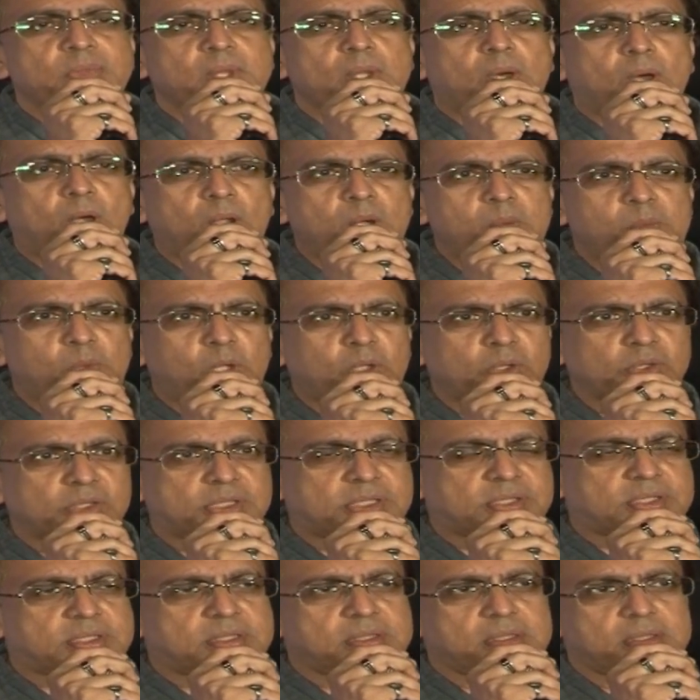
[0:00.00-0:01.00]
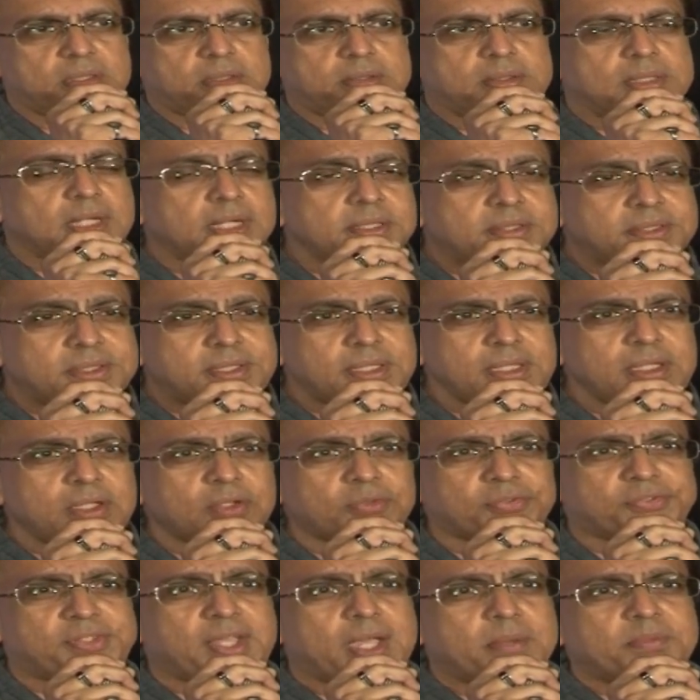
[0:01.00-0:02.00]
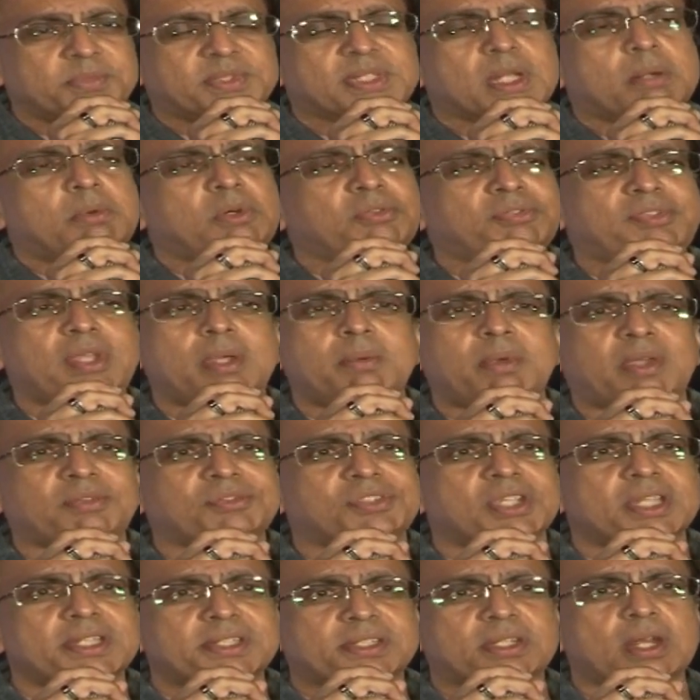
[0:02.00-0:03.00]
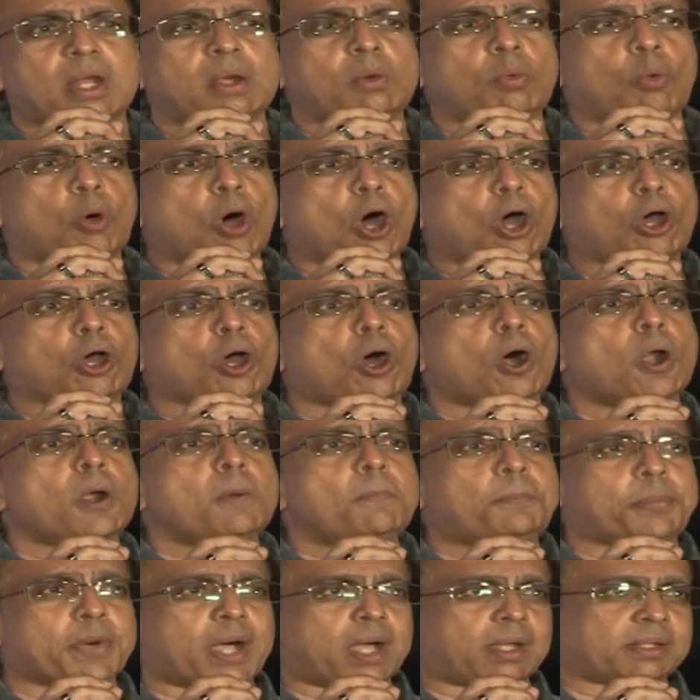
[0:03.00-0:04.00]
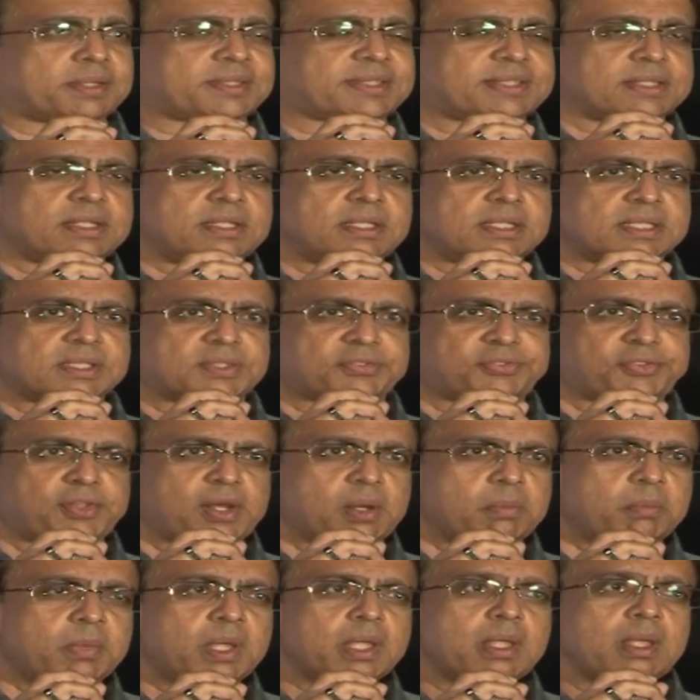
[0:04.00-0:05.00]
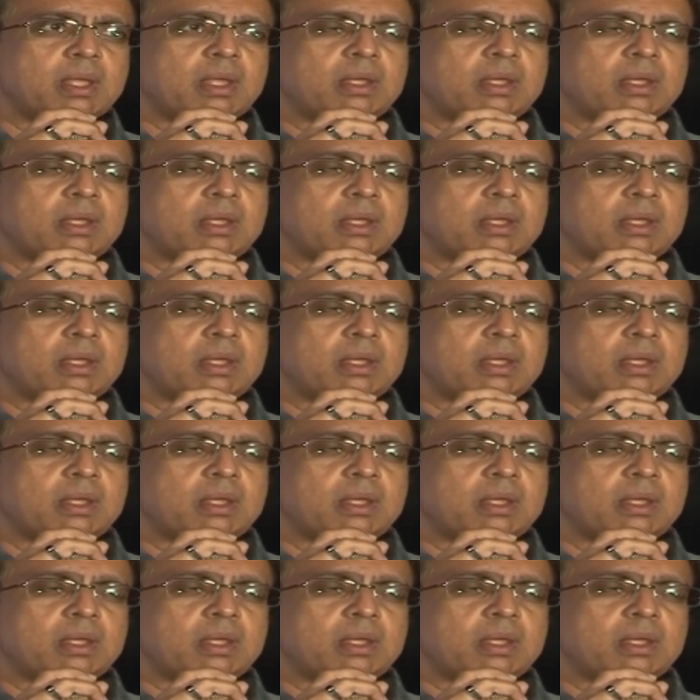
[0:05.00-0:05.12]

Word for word: almost 30 of them, some of them have just done walk on parts in this film